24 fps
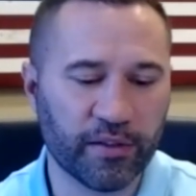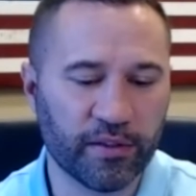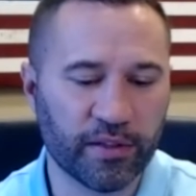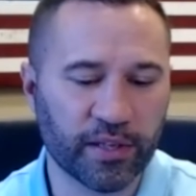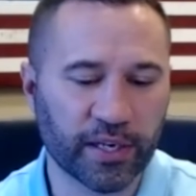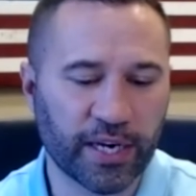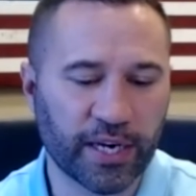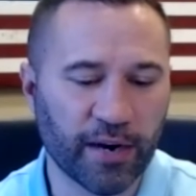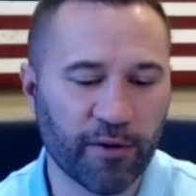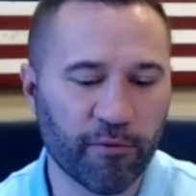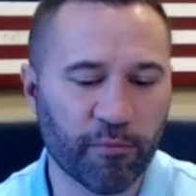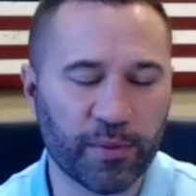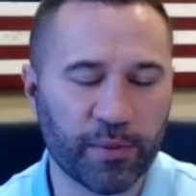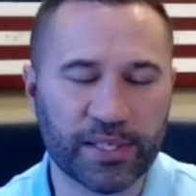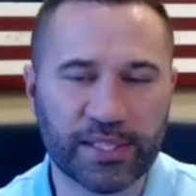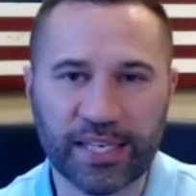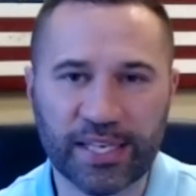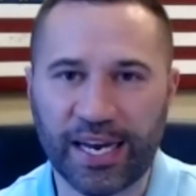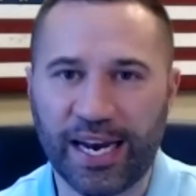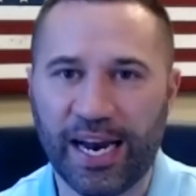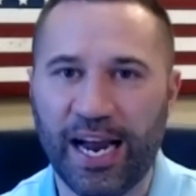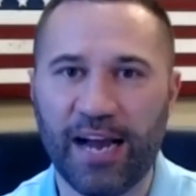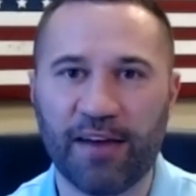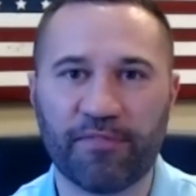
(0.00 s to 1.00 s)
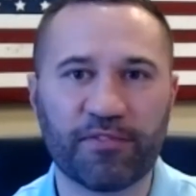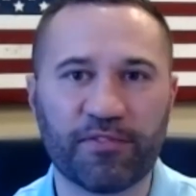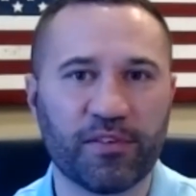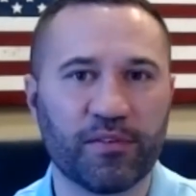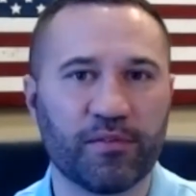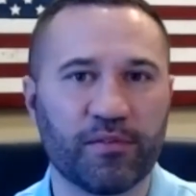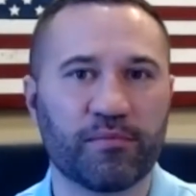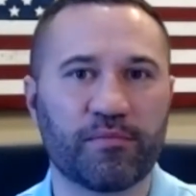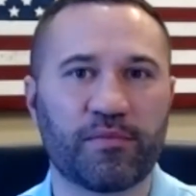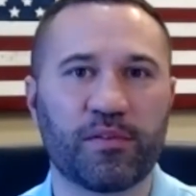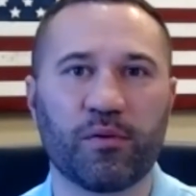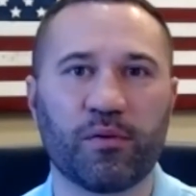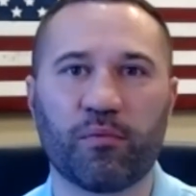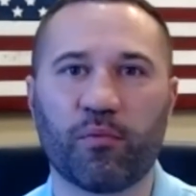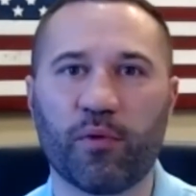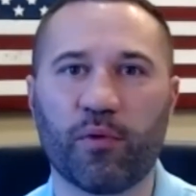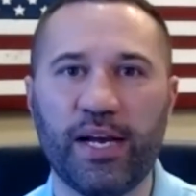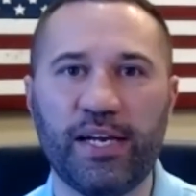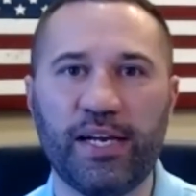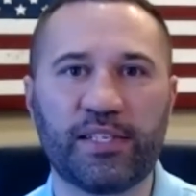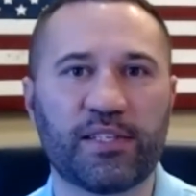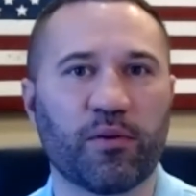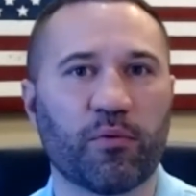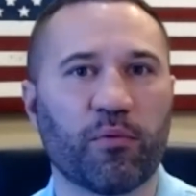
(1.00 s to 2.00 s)
The government's going to have to
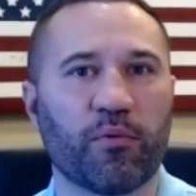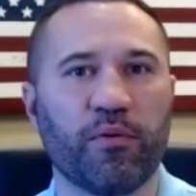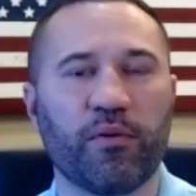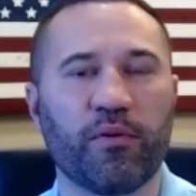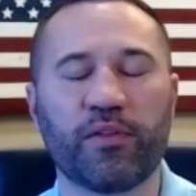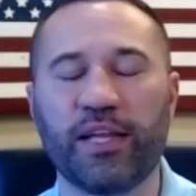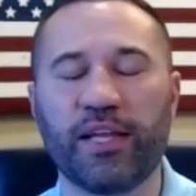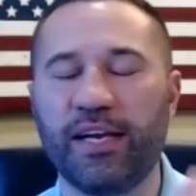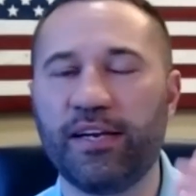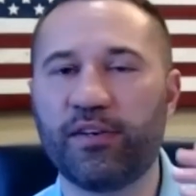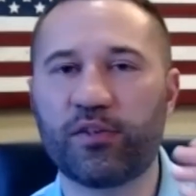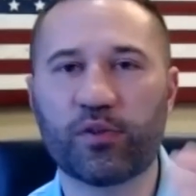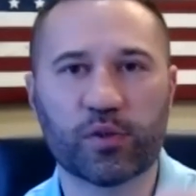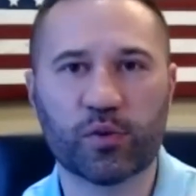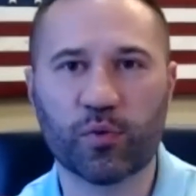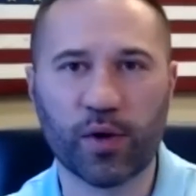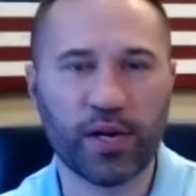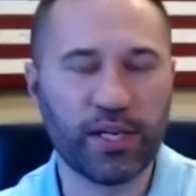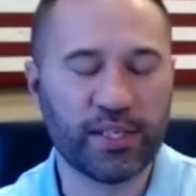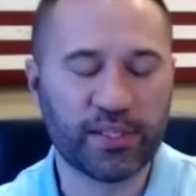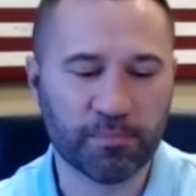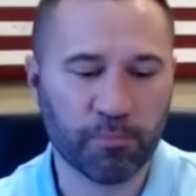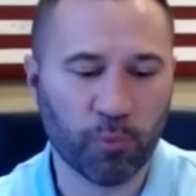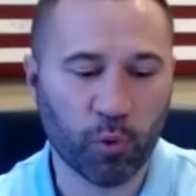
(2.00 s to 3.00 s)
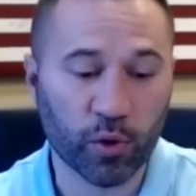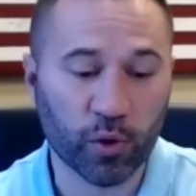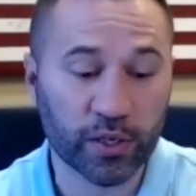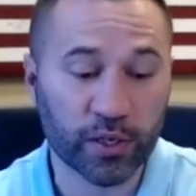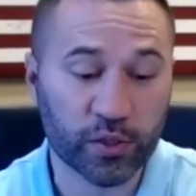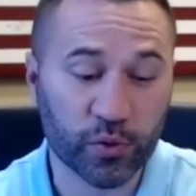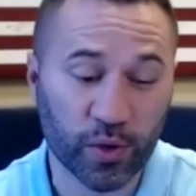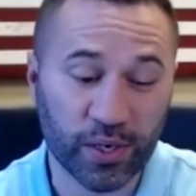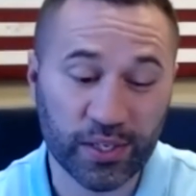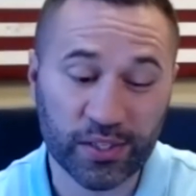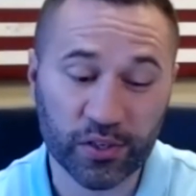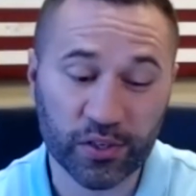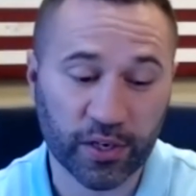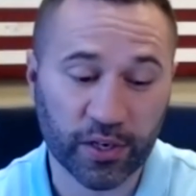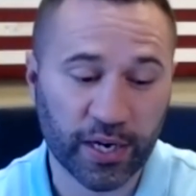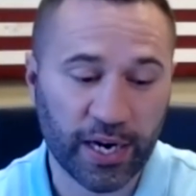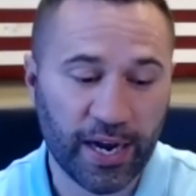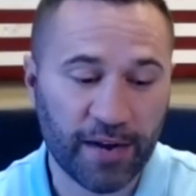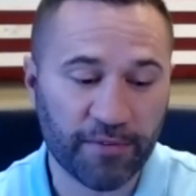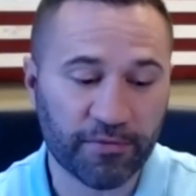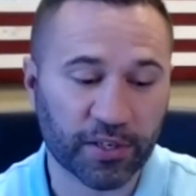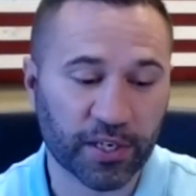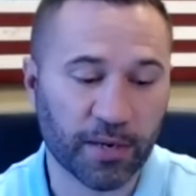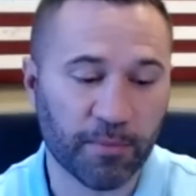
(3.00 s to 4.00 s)
raise the interest rates. Mortgage rates are going to
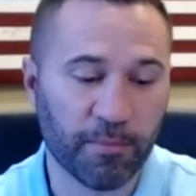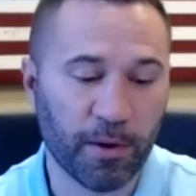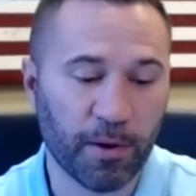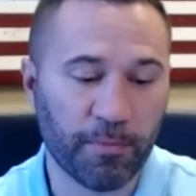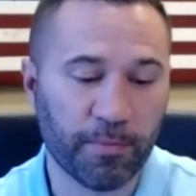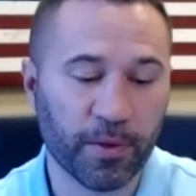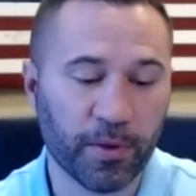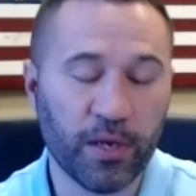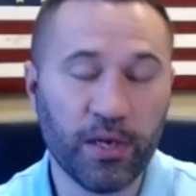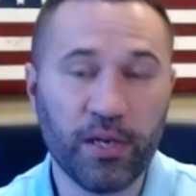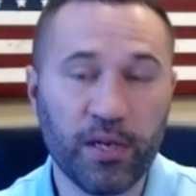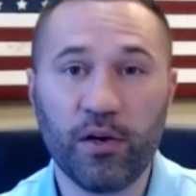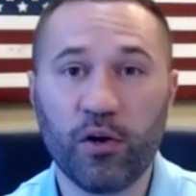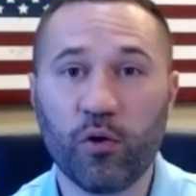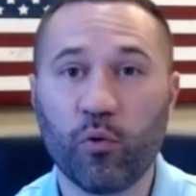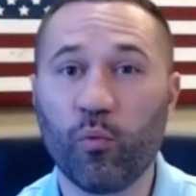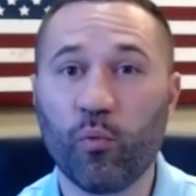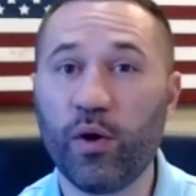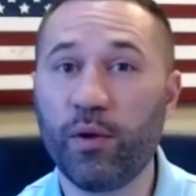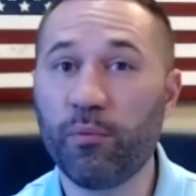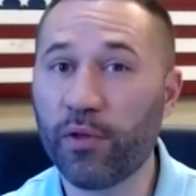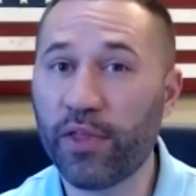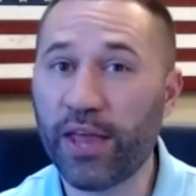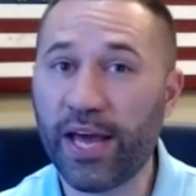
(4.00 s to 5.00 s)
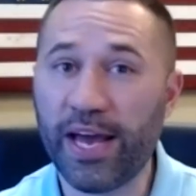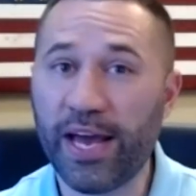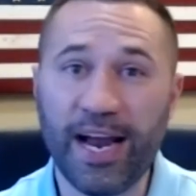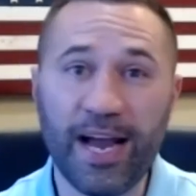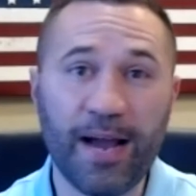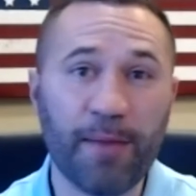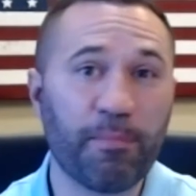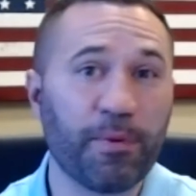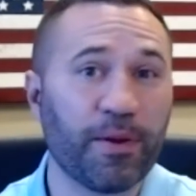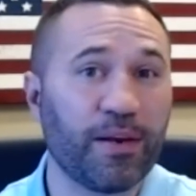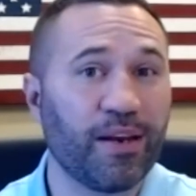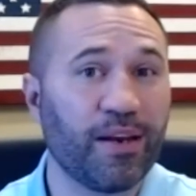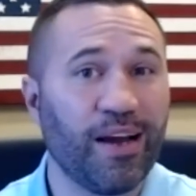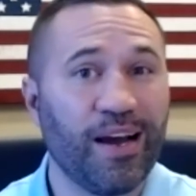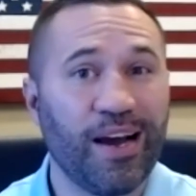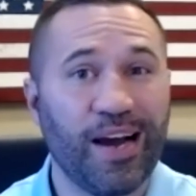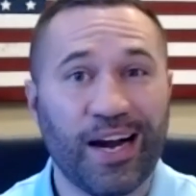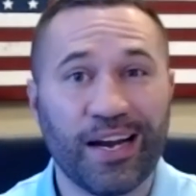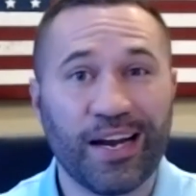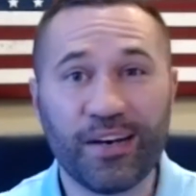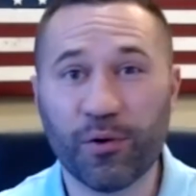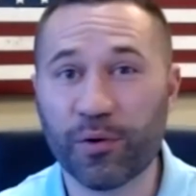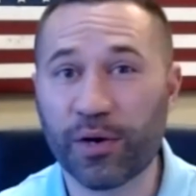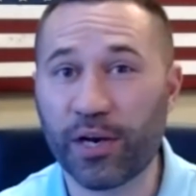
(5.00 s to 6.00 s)
have to come up. When will that happen?
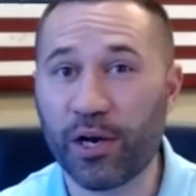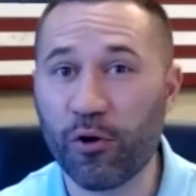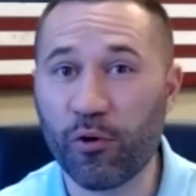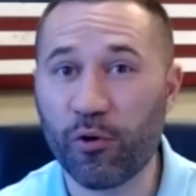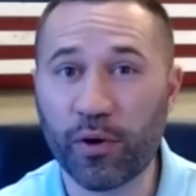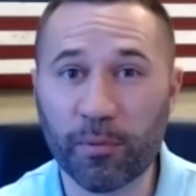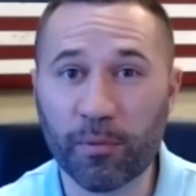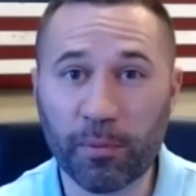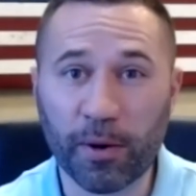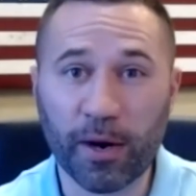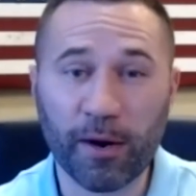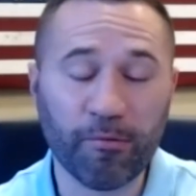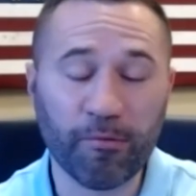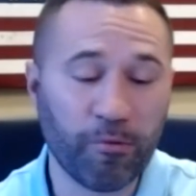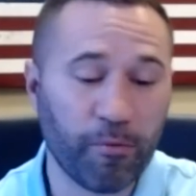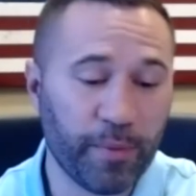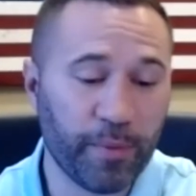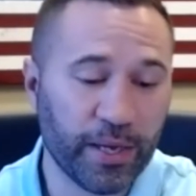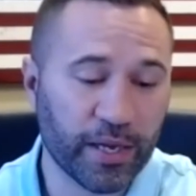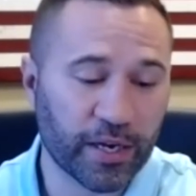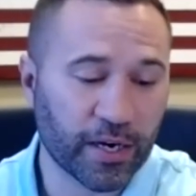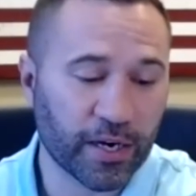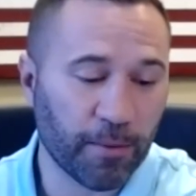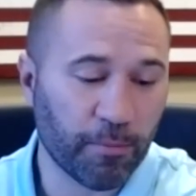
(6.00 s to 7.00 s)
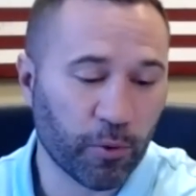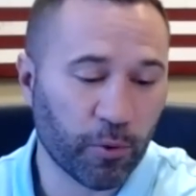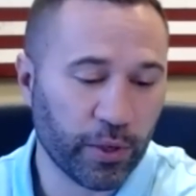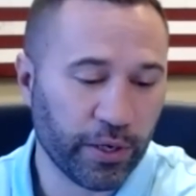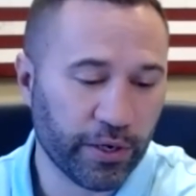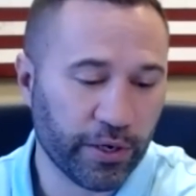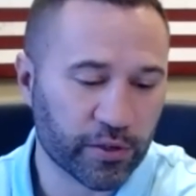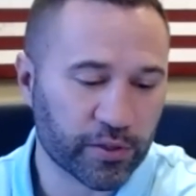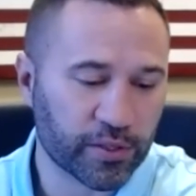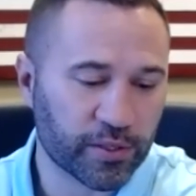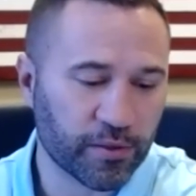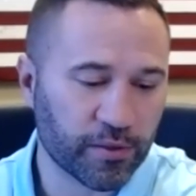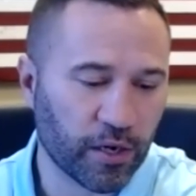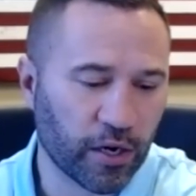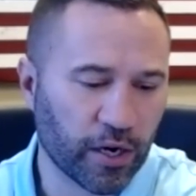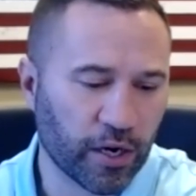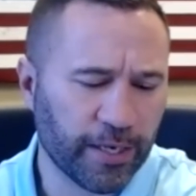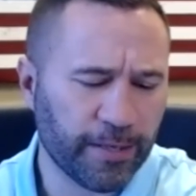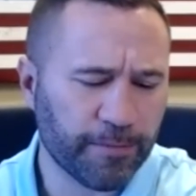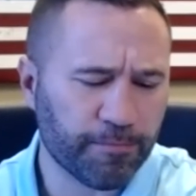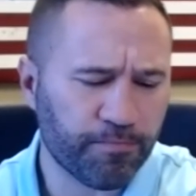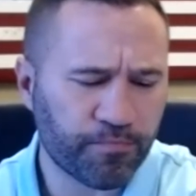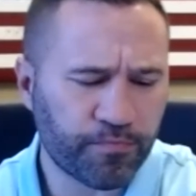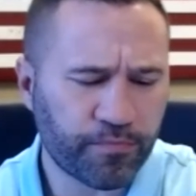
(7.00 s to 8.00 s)
I don't know. It'll probably be a couple years. All
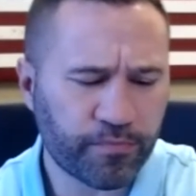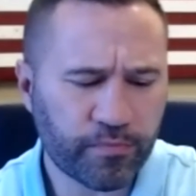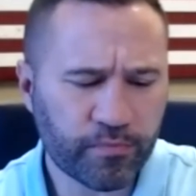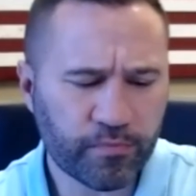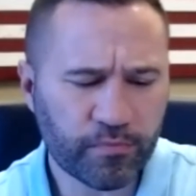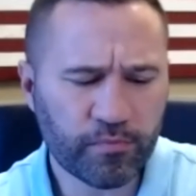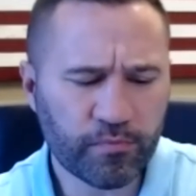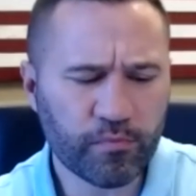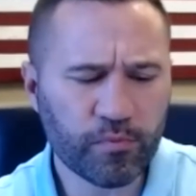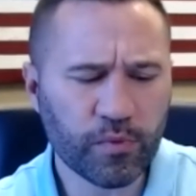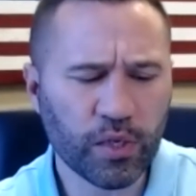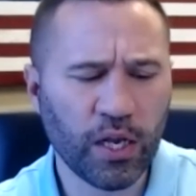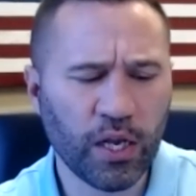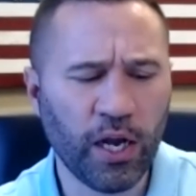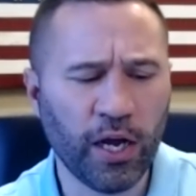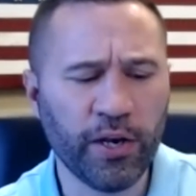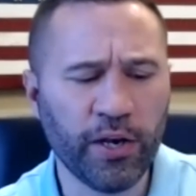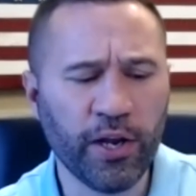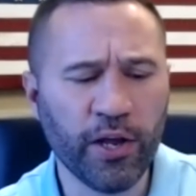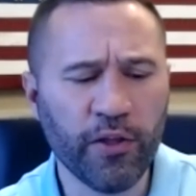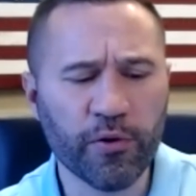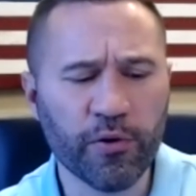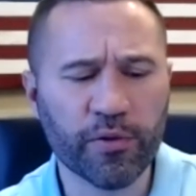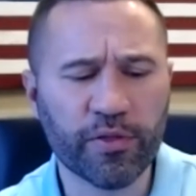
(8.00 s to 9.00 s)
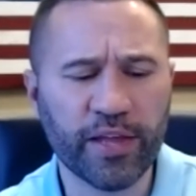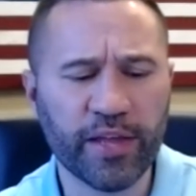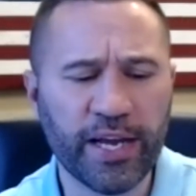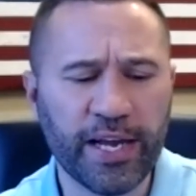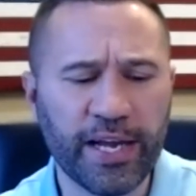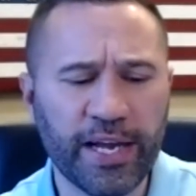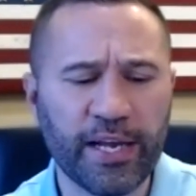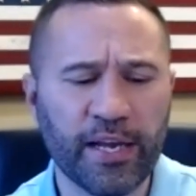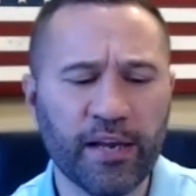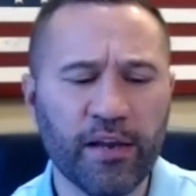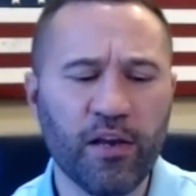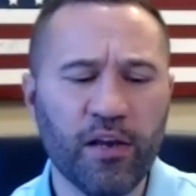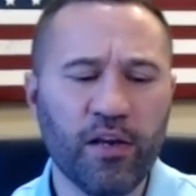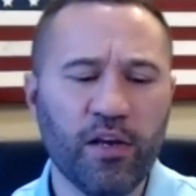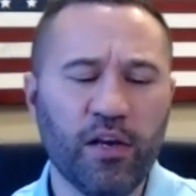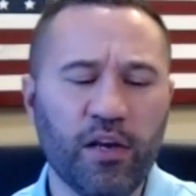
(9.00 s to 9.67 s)
right. Another thing,